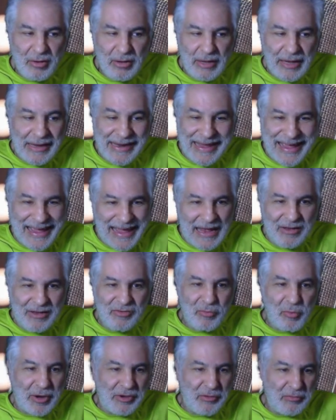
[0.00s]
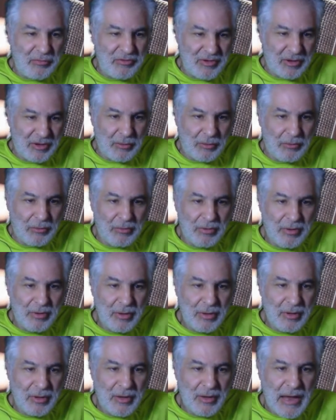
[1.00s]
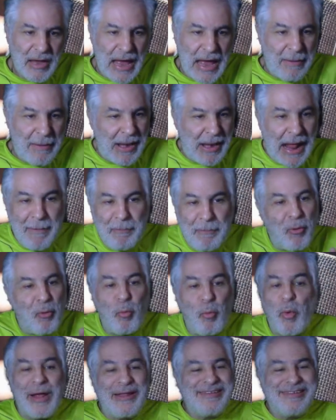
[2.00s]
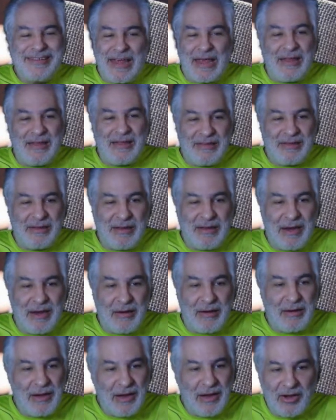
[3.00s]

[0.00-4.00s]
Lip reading: enhance what you do. I mean, I put one sentence in there.